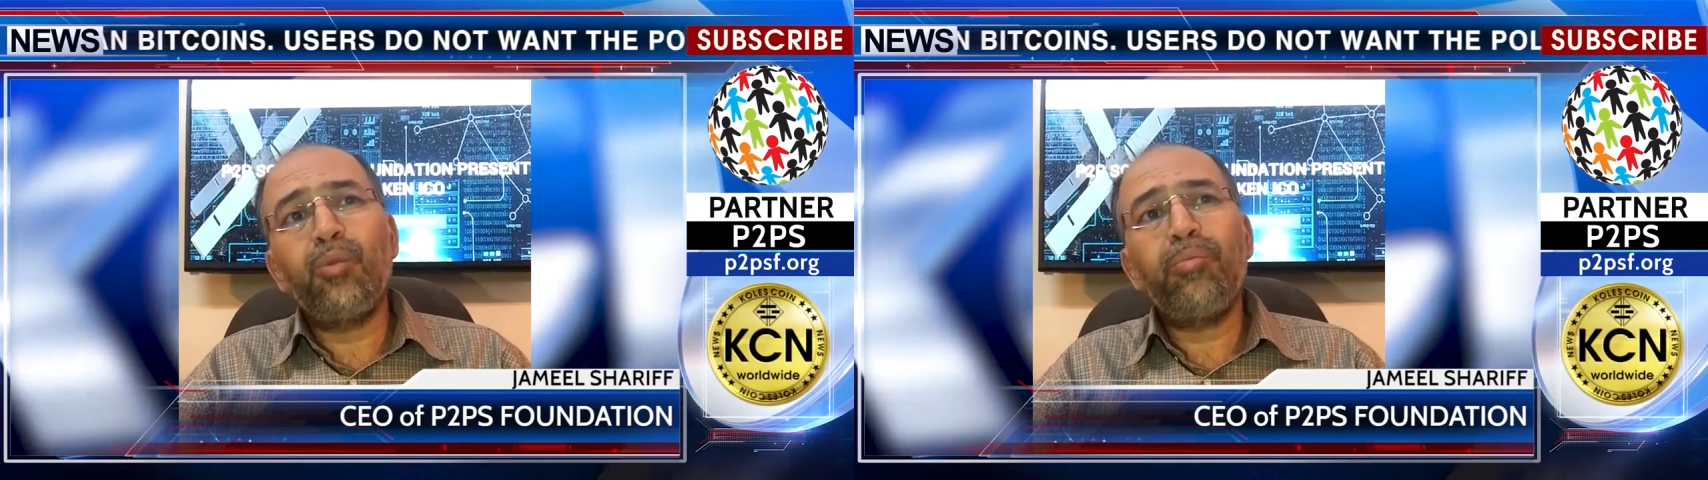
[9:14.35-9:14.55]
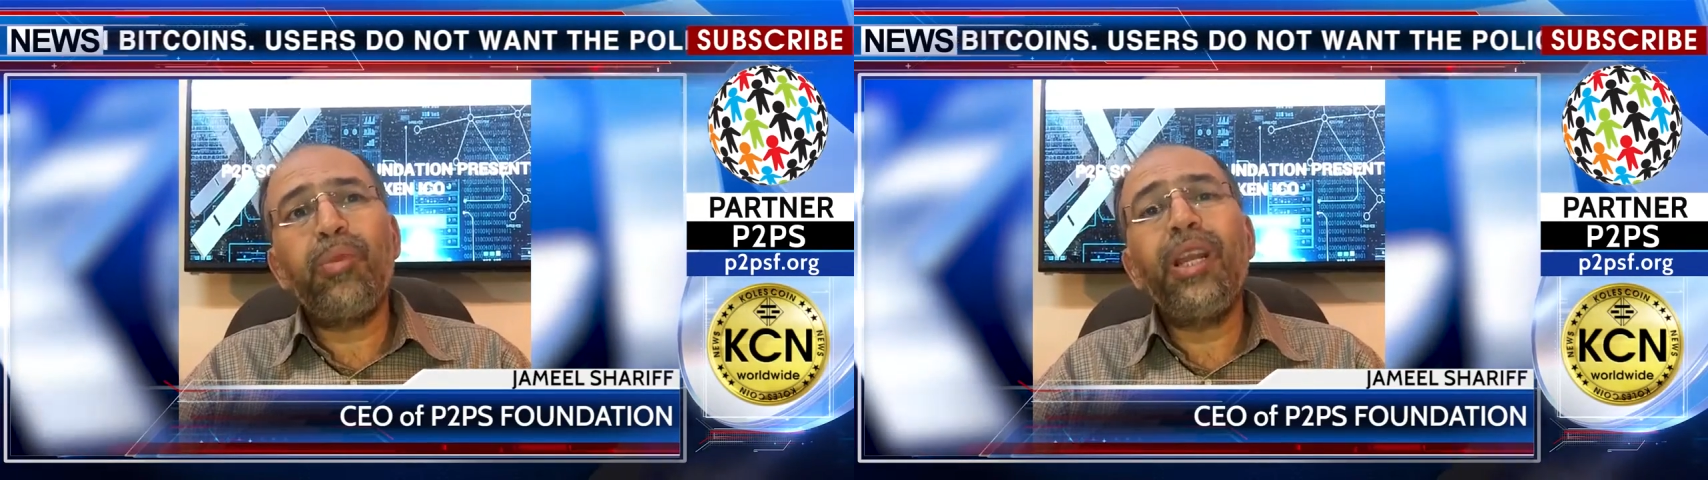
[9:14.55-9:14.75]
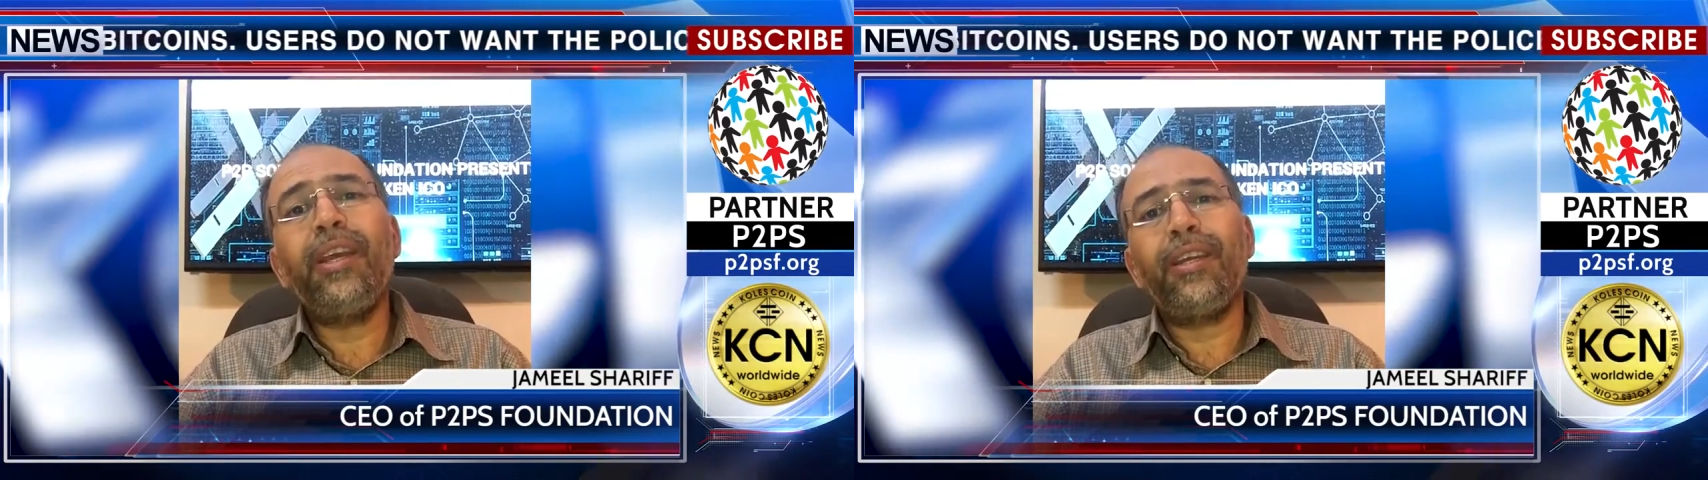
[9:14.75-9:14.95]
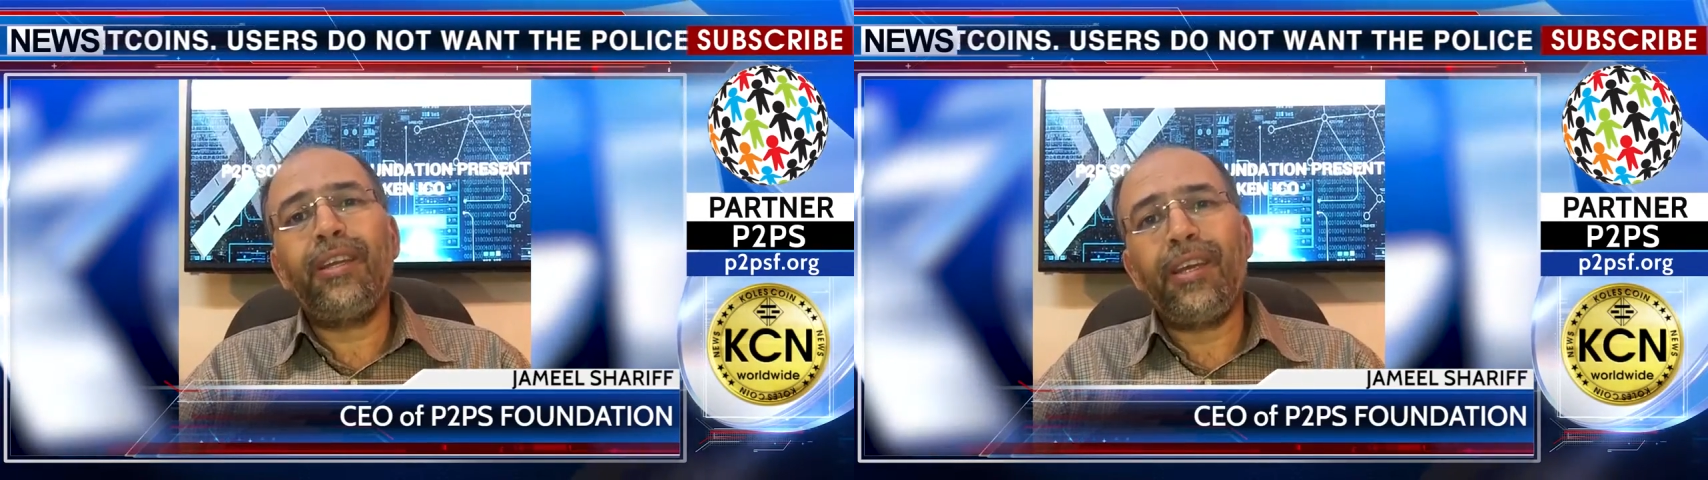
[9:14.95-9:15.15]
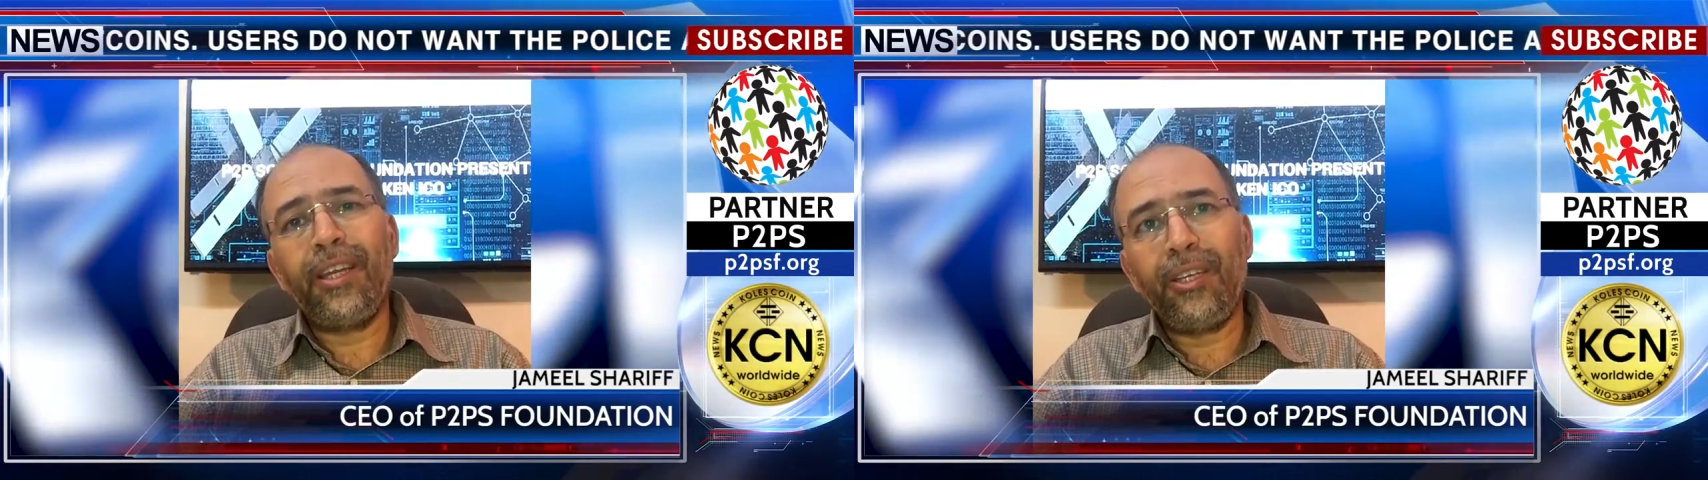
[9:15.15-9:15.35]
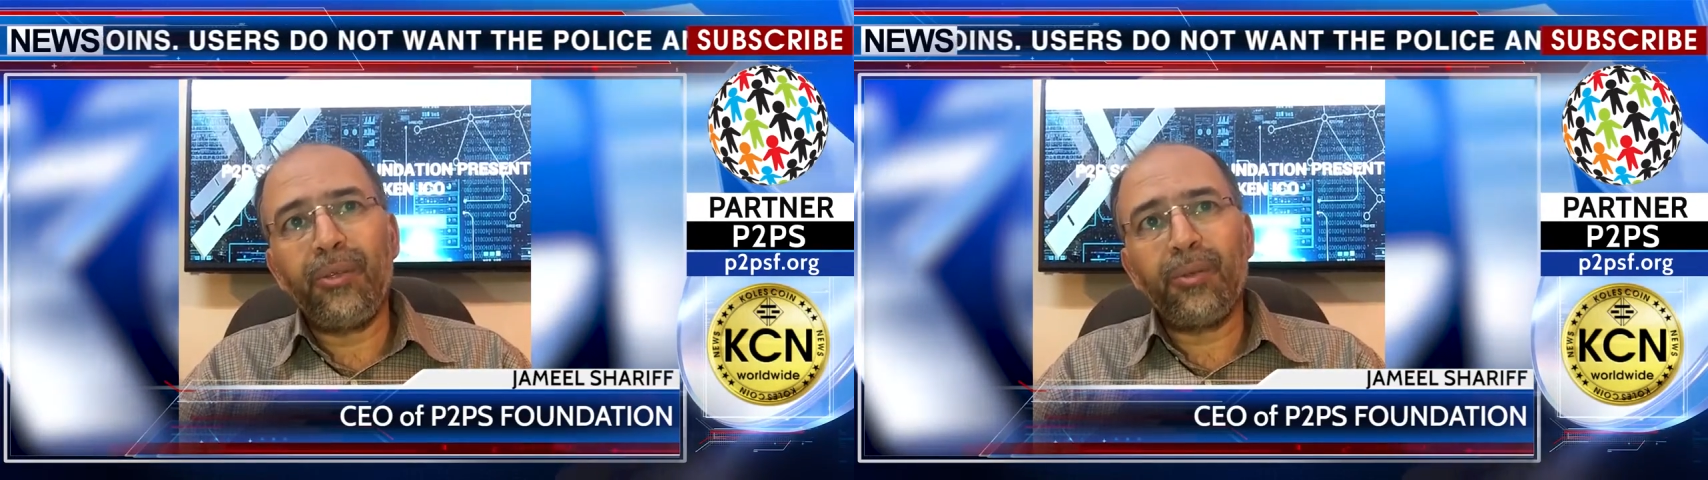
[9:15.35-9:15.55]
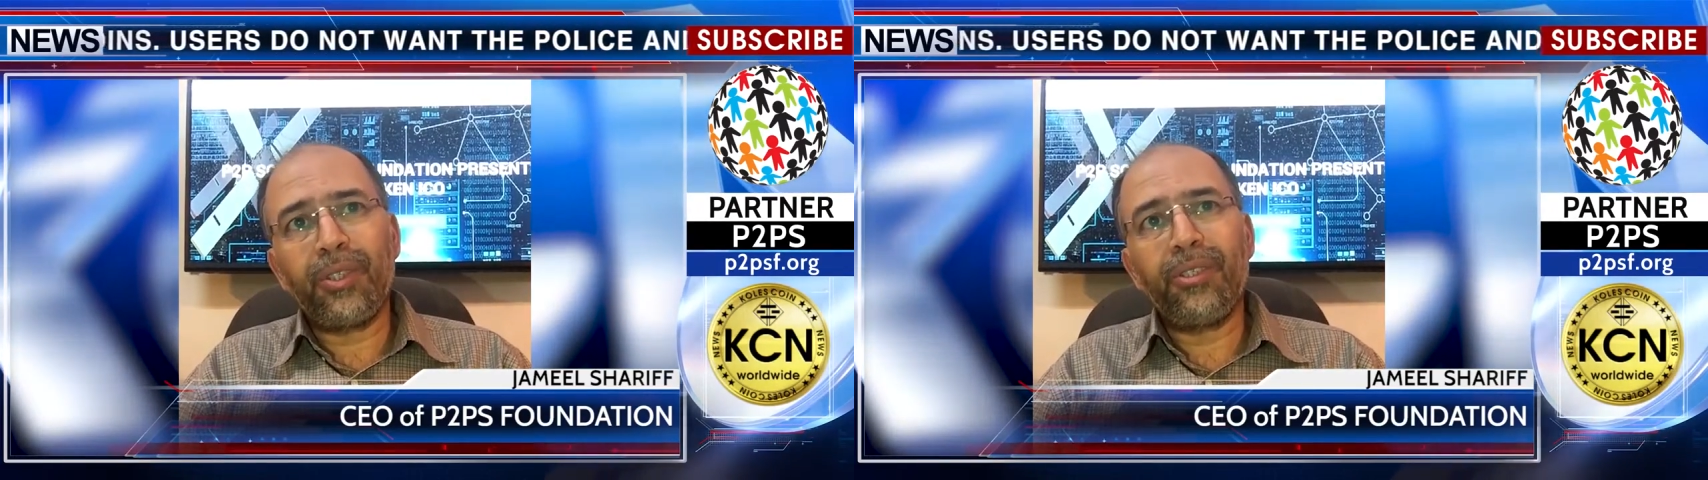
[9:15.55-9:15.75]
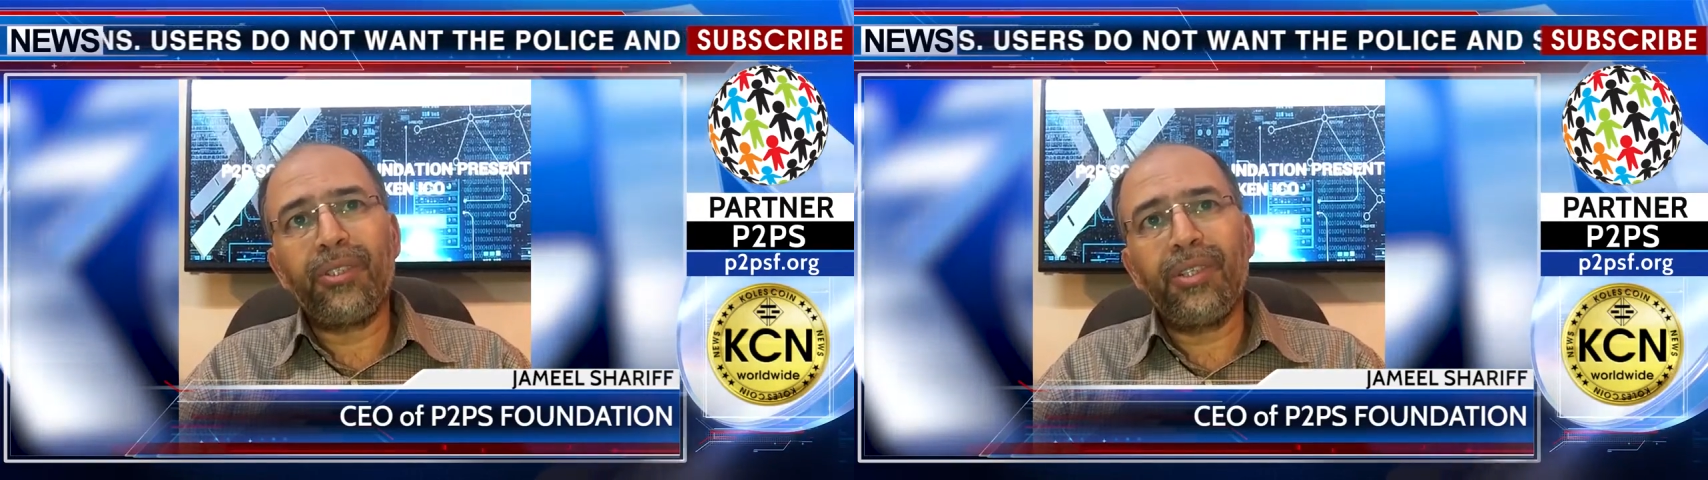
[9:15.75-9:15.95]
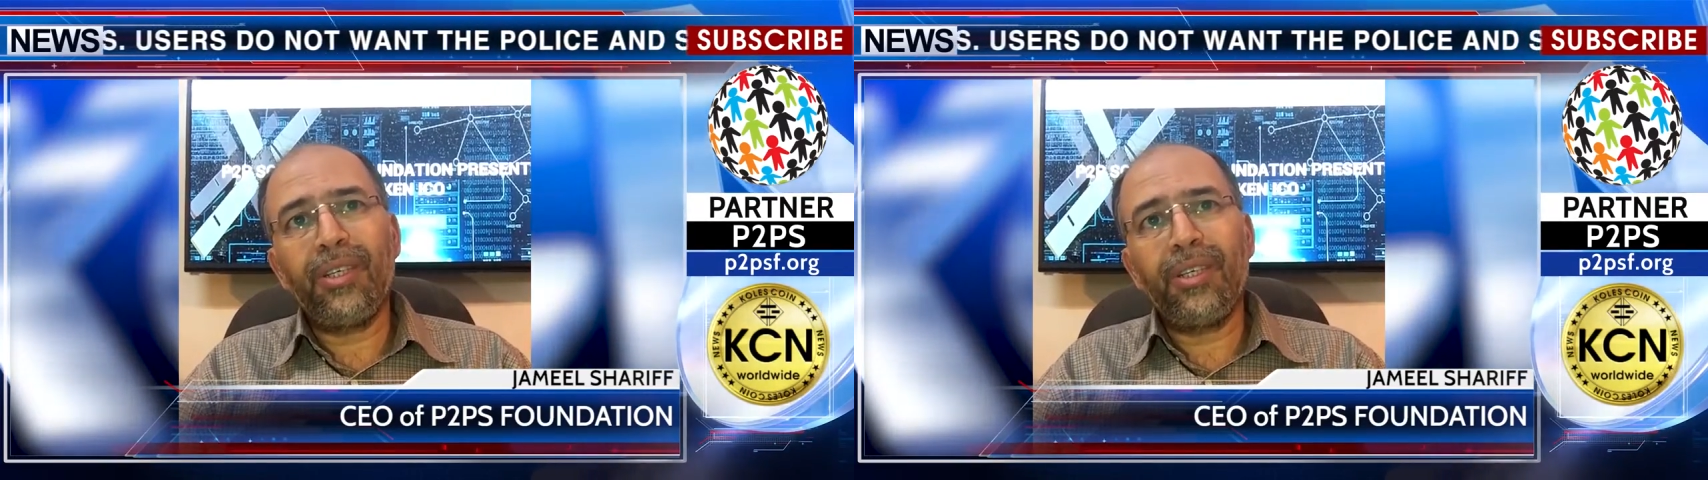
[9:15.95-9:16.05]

million end users.